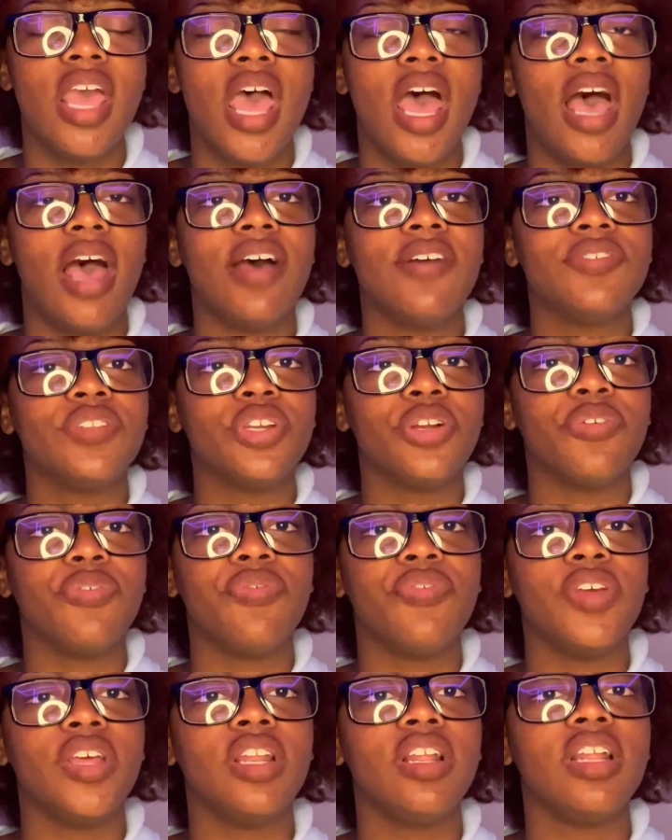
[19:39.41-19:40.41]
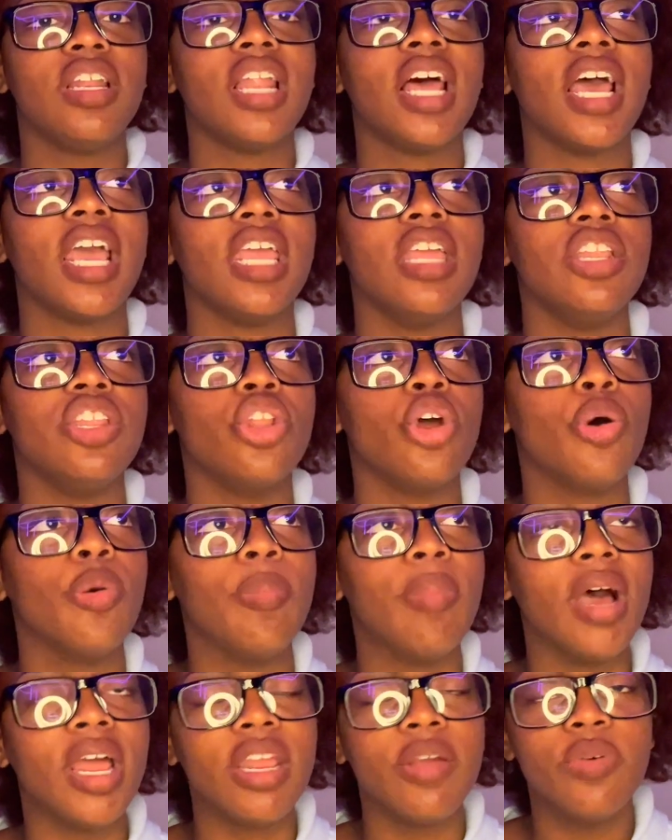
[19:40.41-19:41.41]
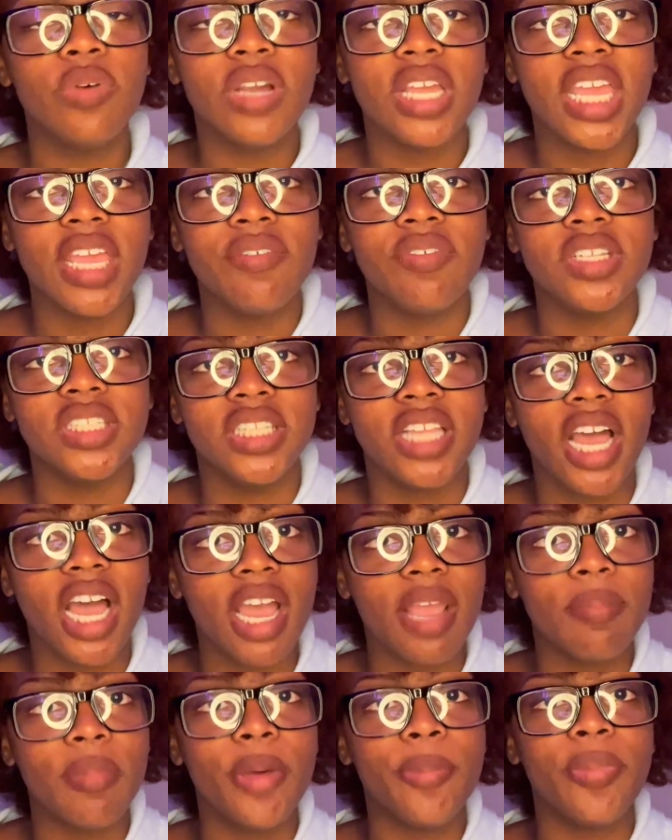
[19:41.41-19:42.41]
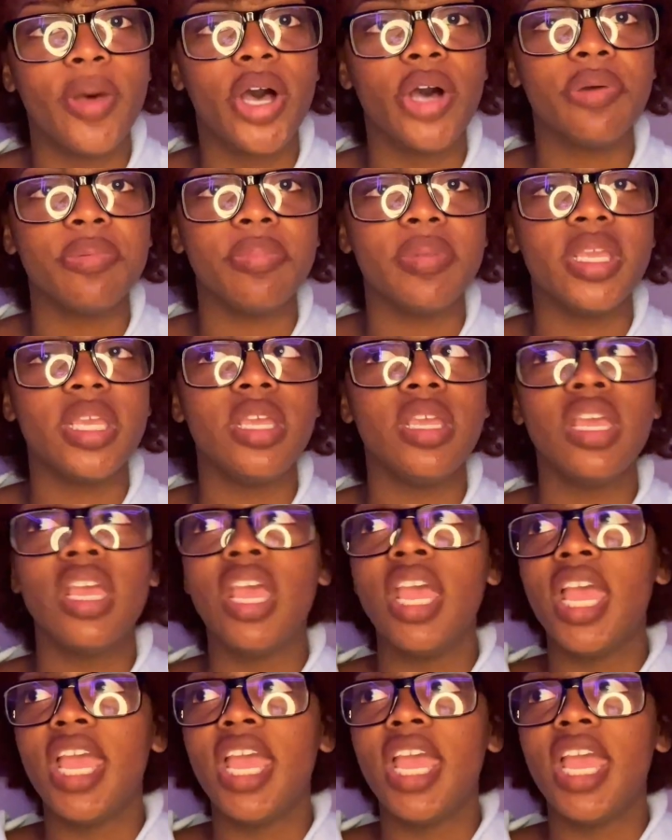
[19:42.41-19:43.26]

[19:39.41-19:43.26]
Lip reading: After feeling like nobody would give a dime about me,